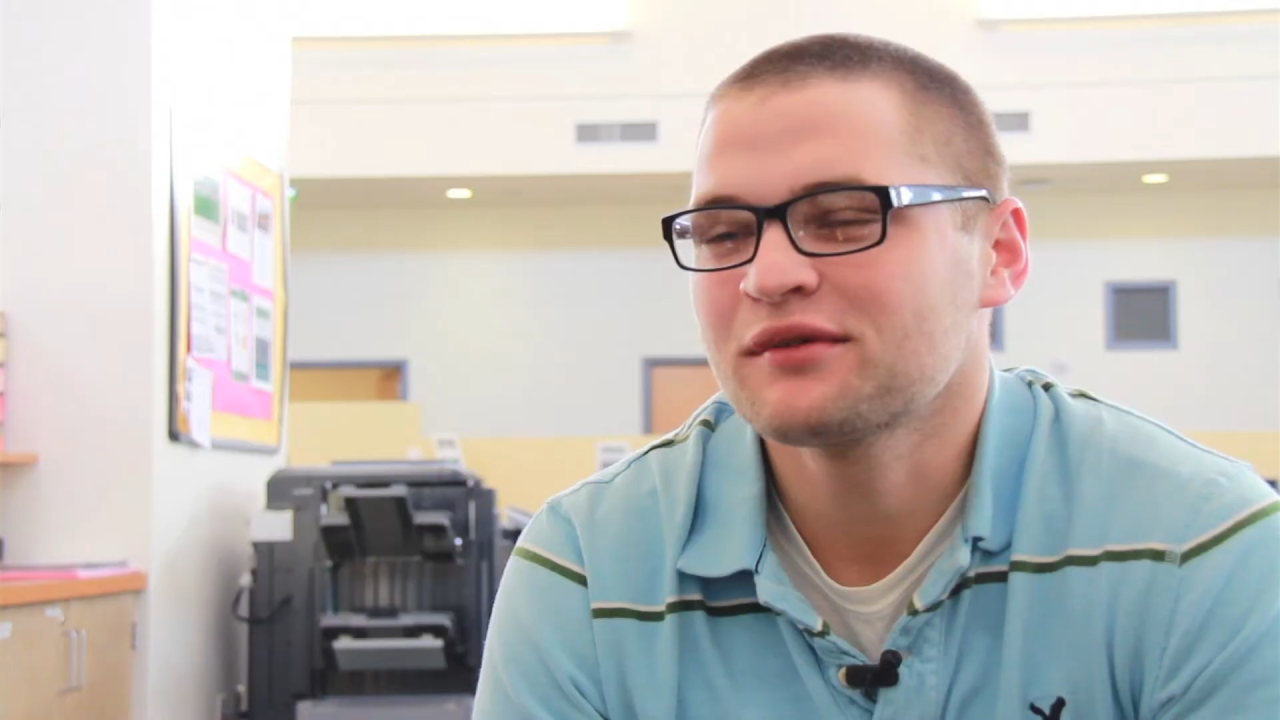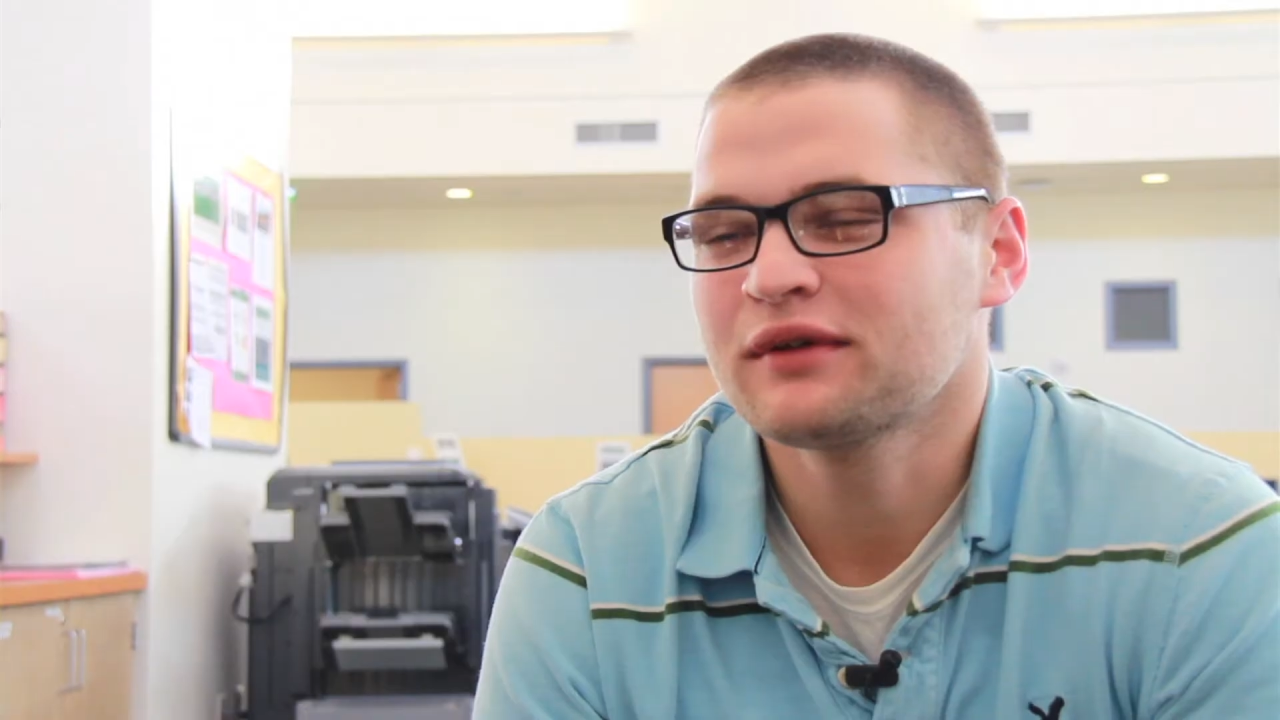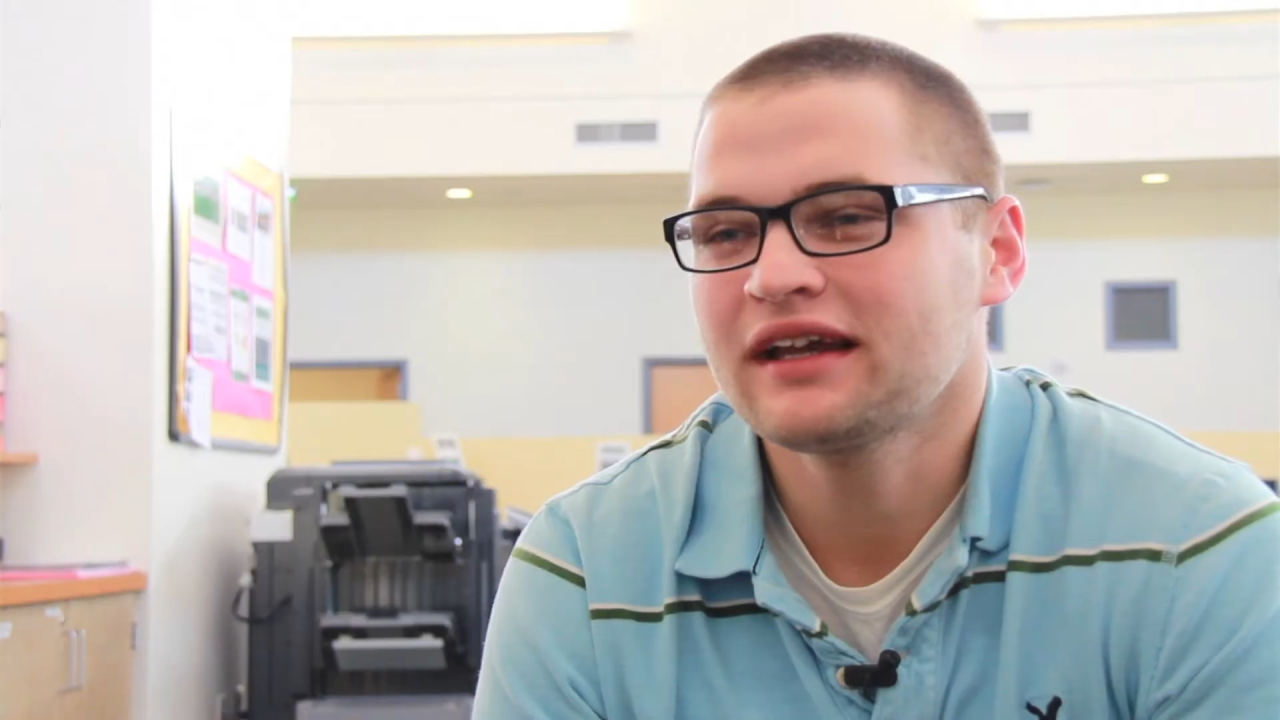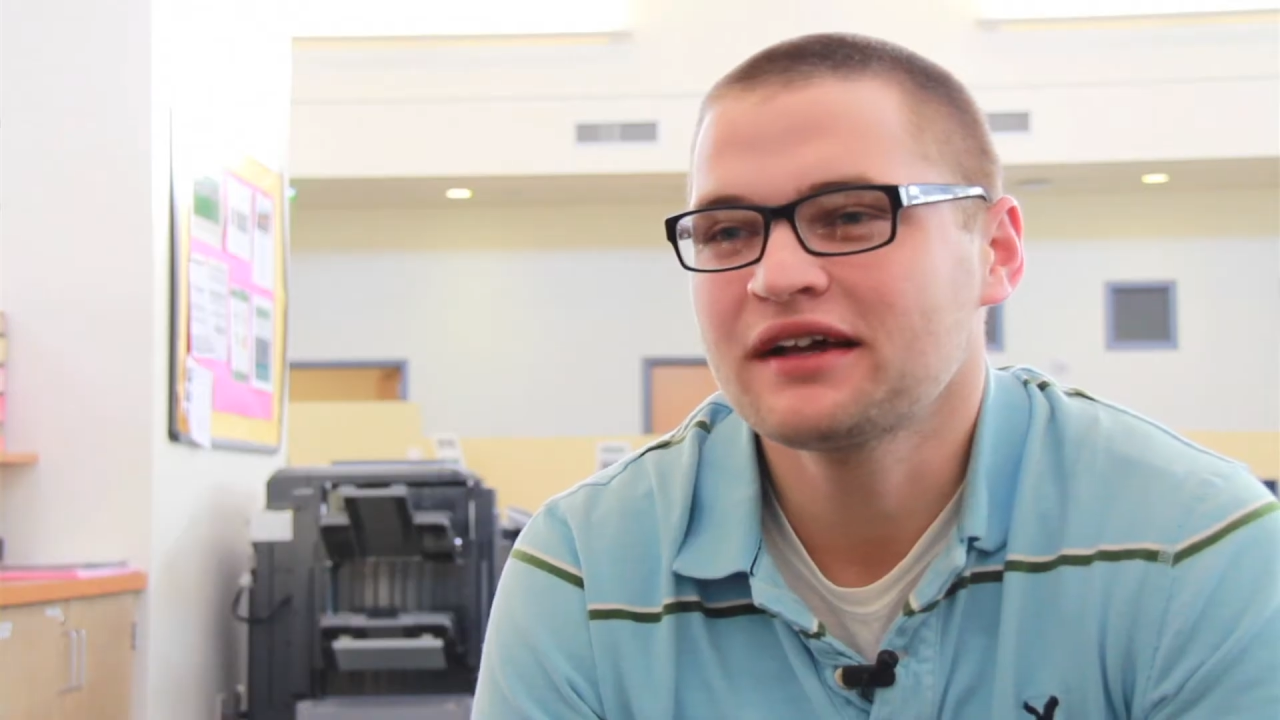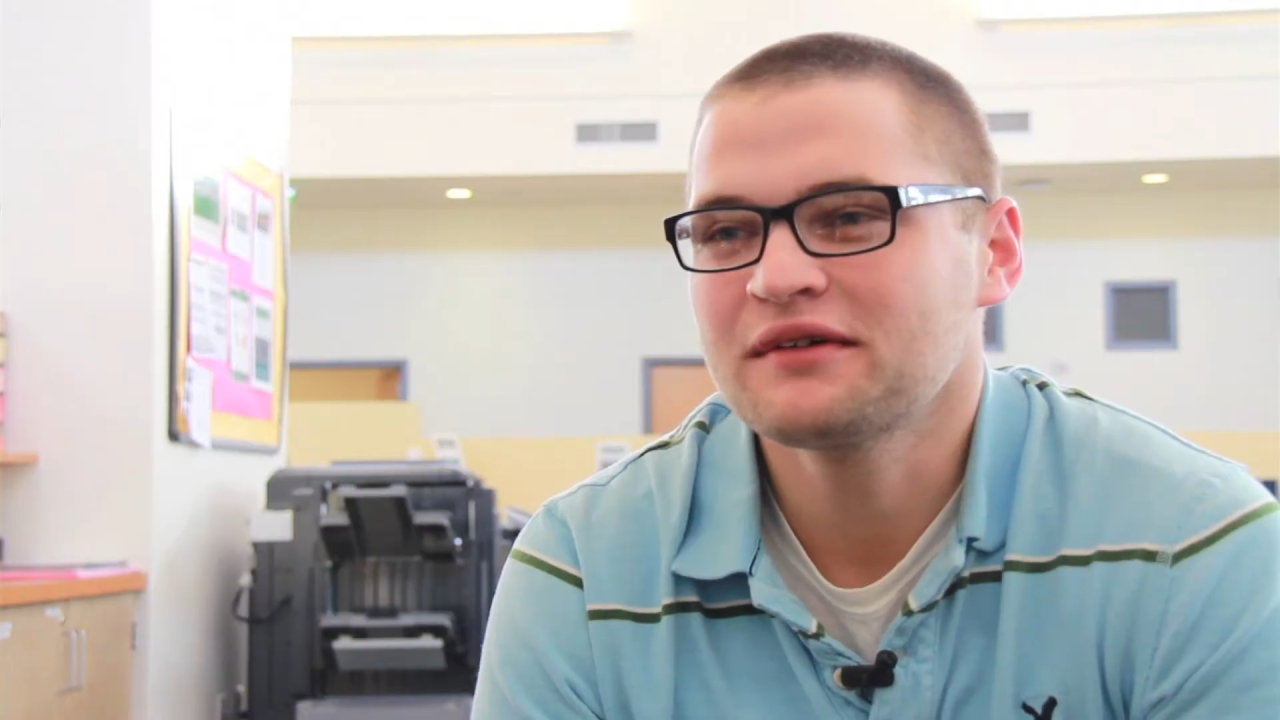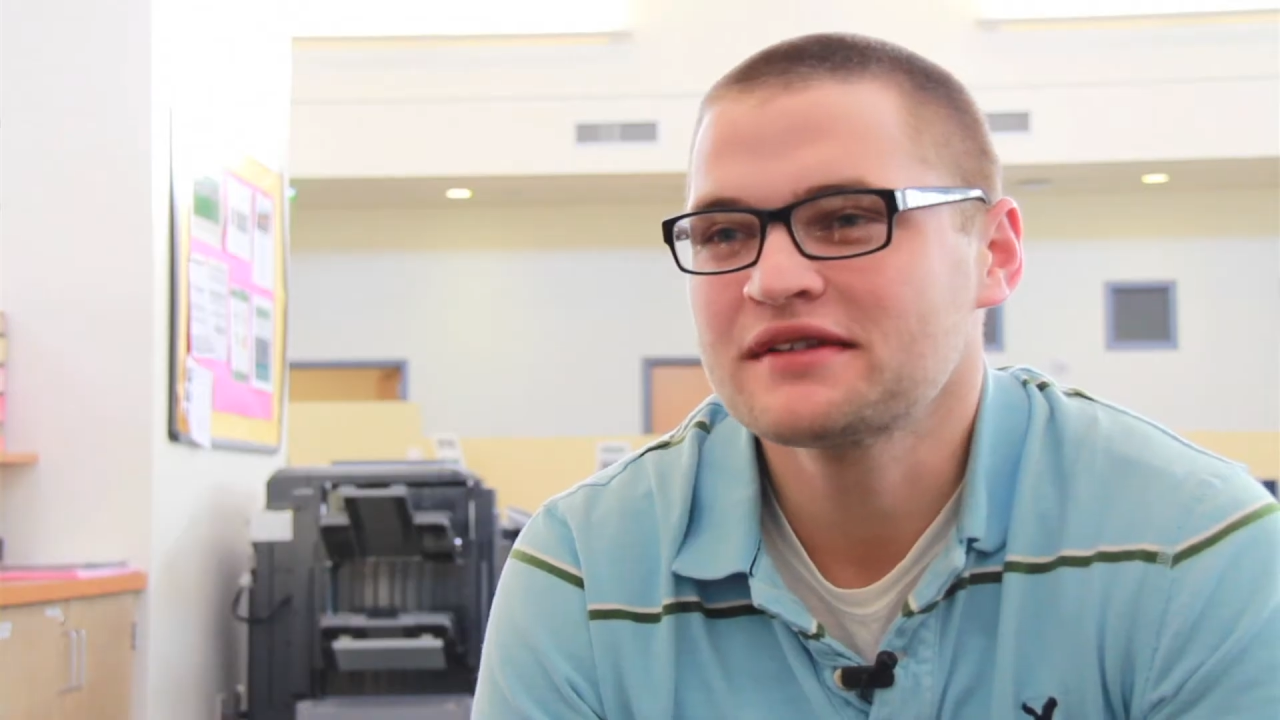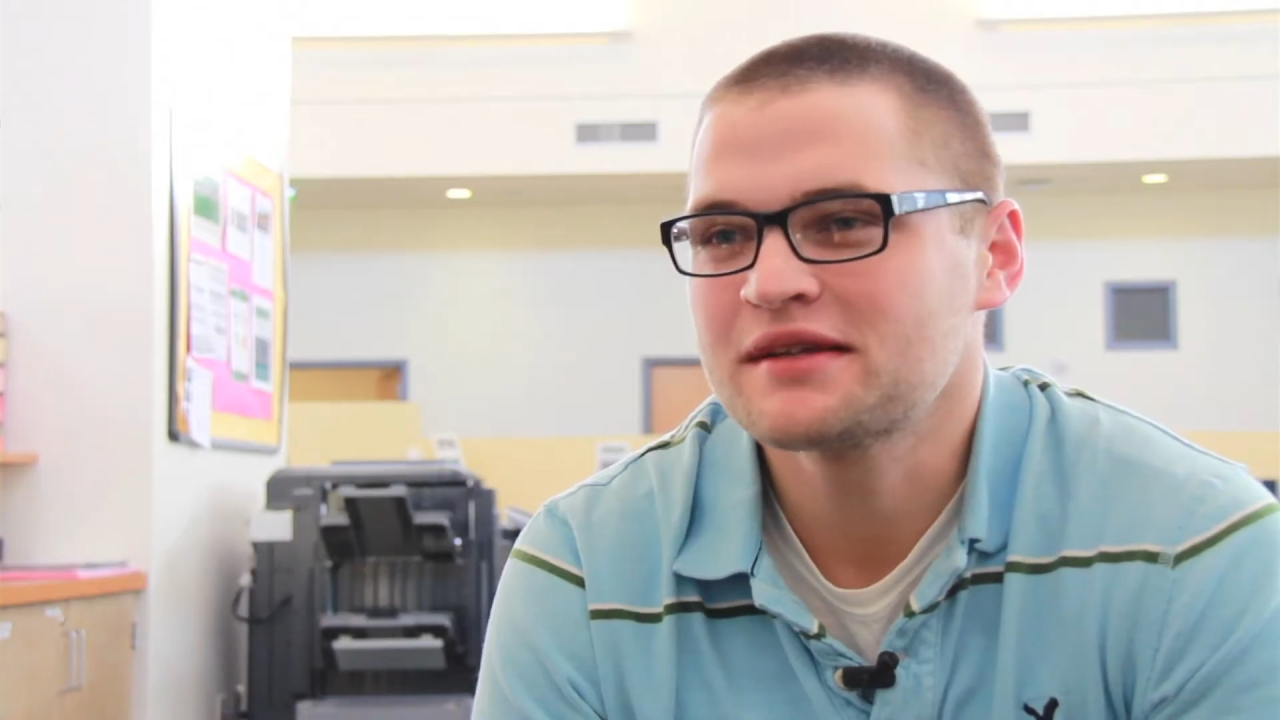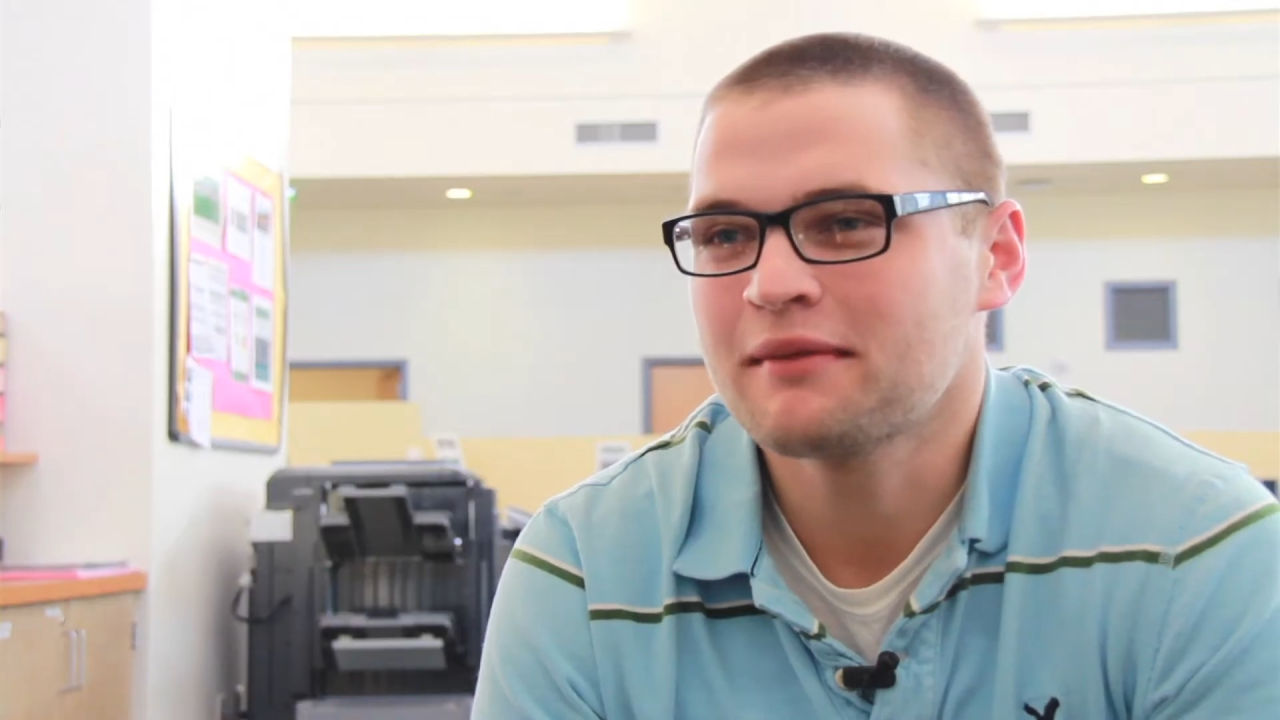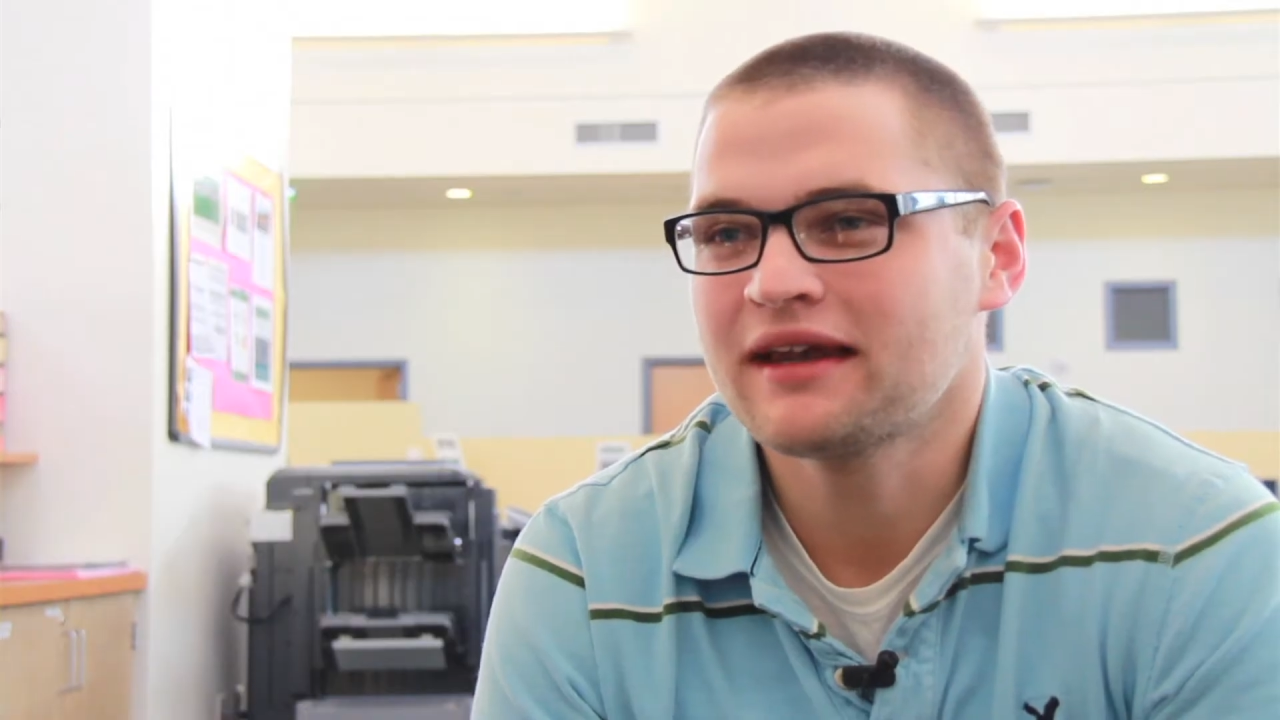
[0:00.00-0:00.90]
When I go into